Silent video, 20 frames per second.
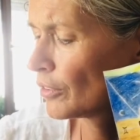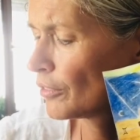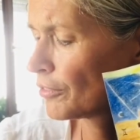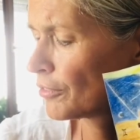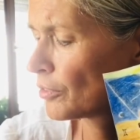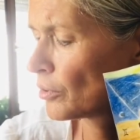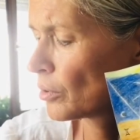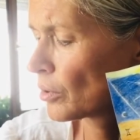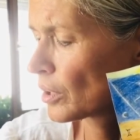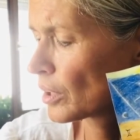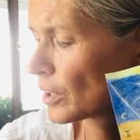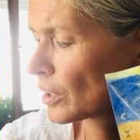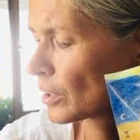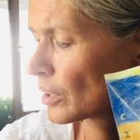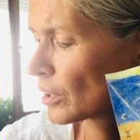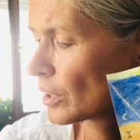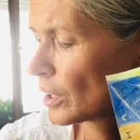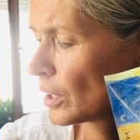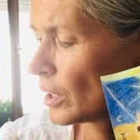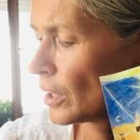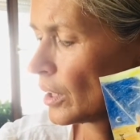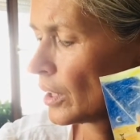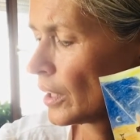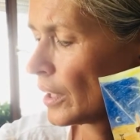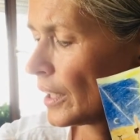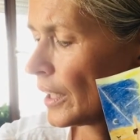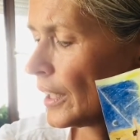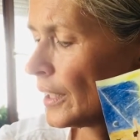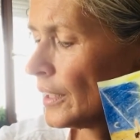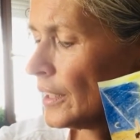for.
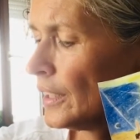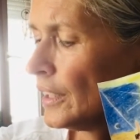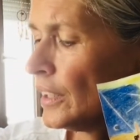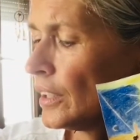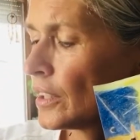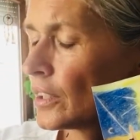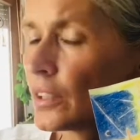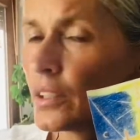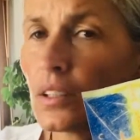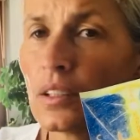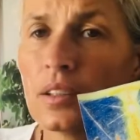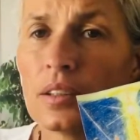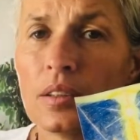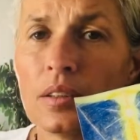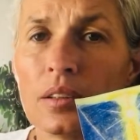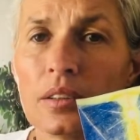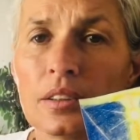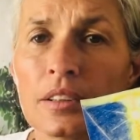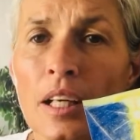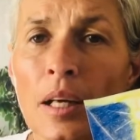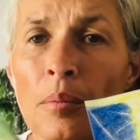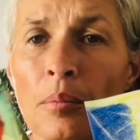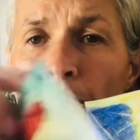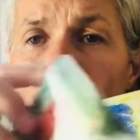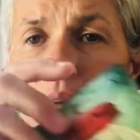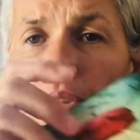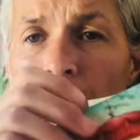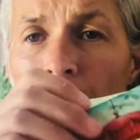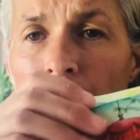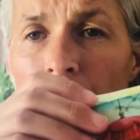And here the
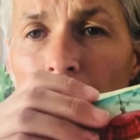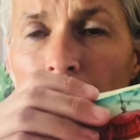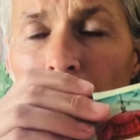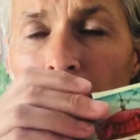Temperance